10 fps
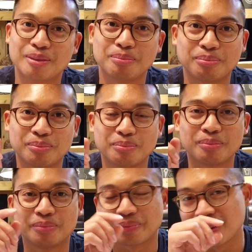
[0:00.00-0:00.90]

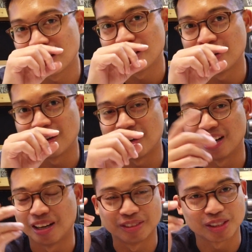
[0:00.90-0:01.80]
Ageist.
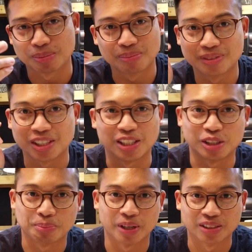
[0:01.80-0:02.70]
Just change
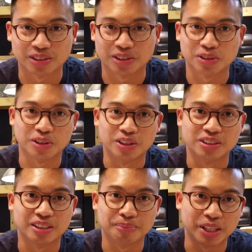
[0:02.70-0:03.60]
your parental
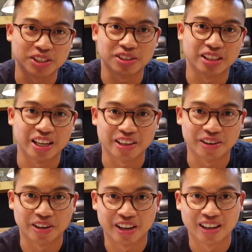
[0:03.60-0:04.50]
controls and make sure that
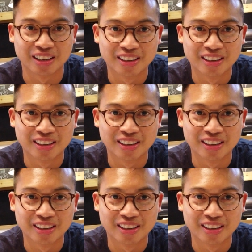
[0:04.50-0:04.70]
your